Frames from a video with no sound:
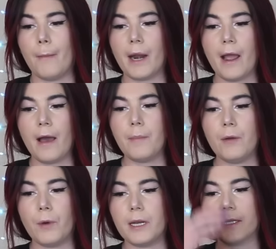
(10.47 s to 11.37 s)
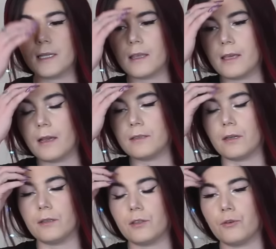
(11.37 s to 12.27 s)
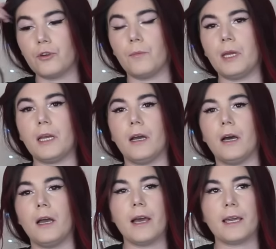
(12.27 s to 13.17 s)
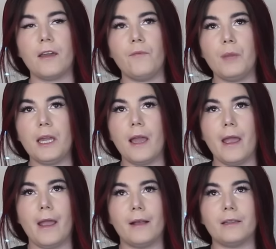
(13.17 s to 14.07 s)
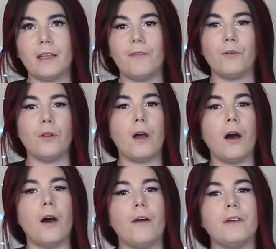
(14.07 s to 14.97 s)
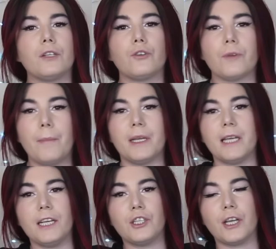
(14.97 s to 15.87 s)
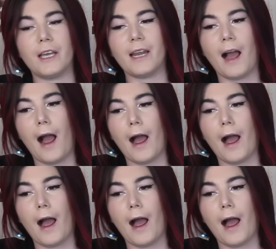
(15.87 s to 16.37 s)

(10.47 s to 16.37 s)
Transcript: but I have been witnessing things on social media that give me a level of trepidation.